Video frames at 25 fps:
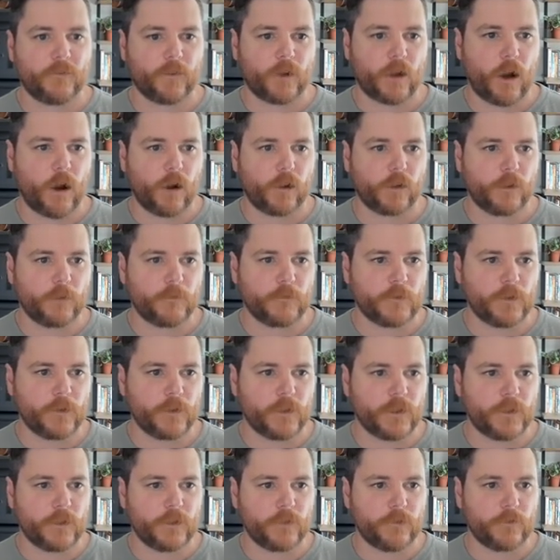of a column, you
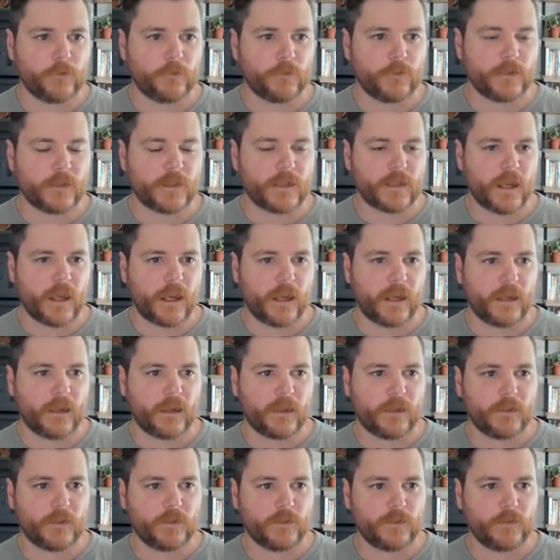could use
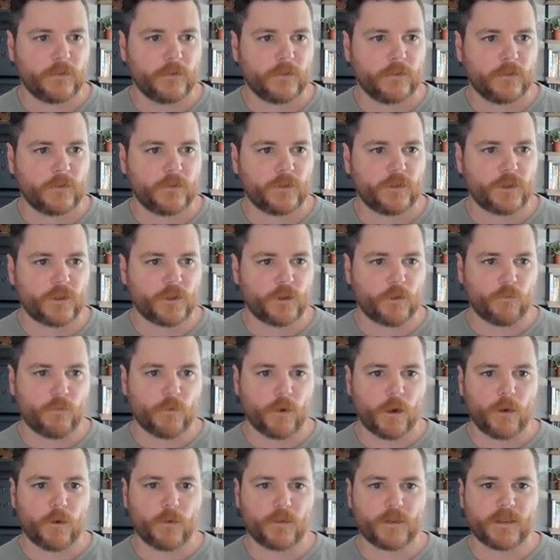just a
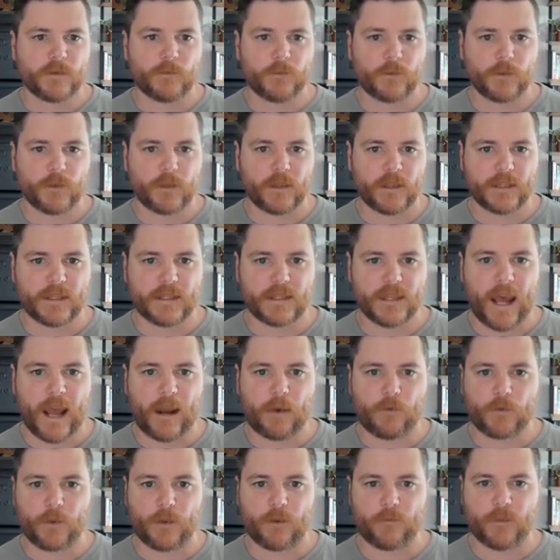row, similar to the
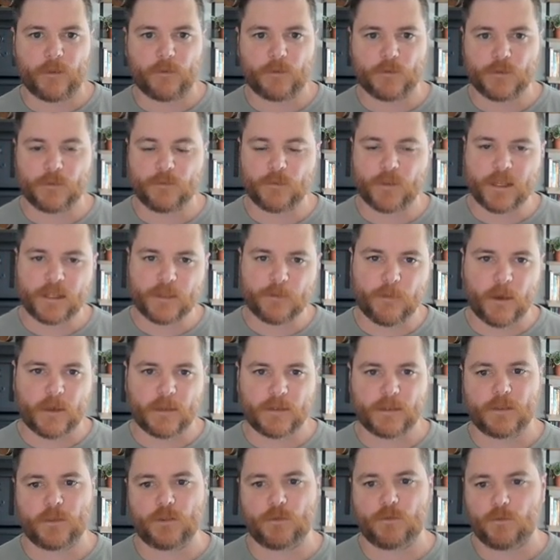stack where you have those
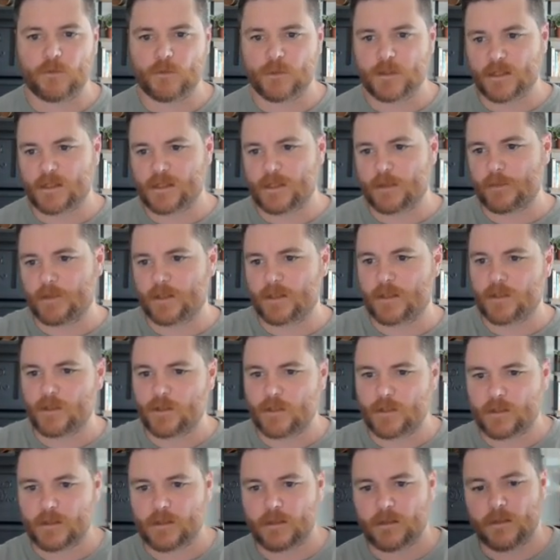flexbox controls, except it's
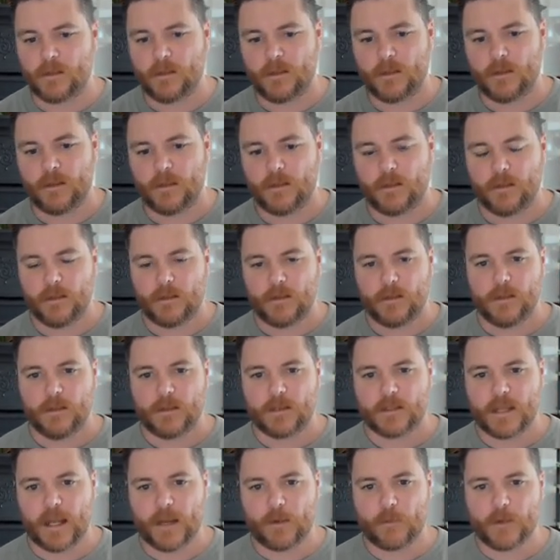just
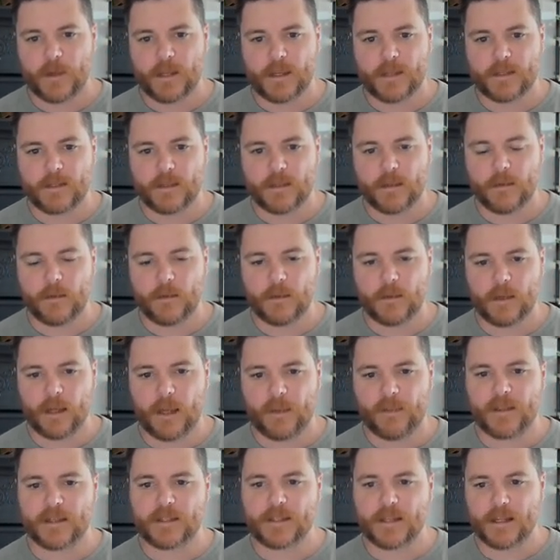sideways.
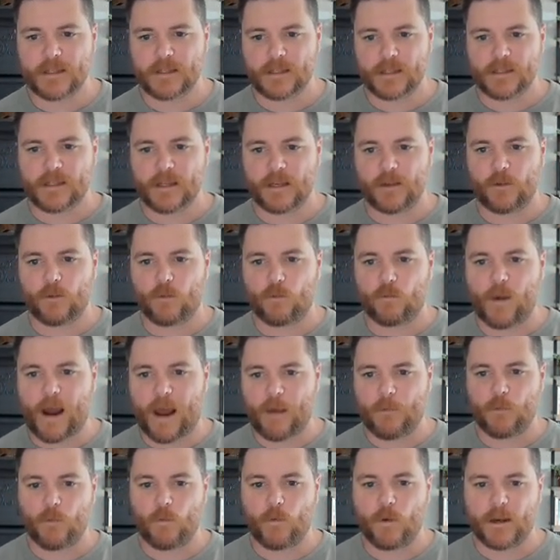And that's nice because then it'll
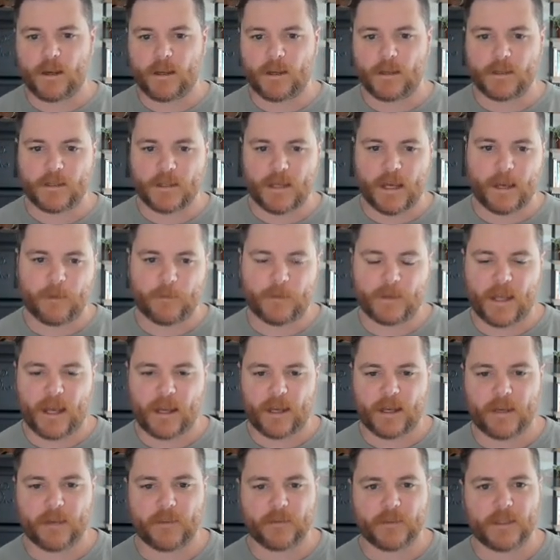wrap one at a time and
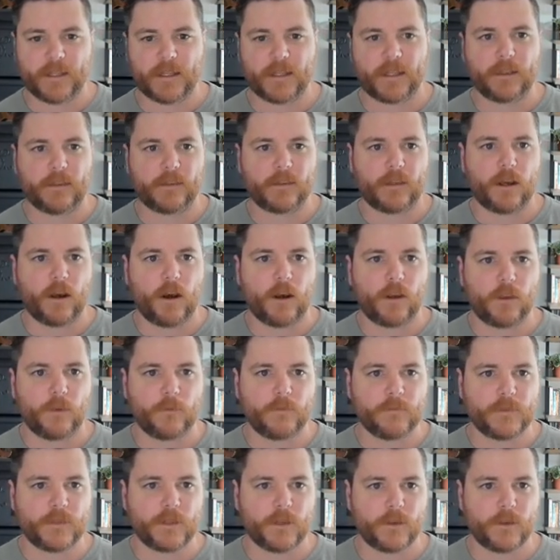that kind of thing. The columns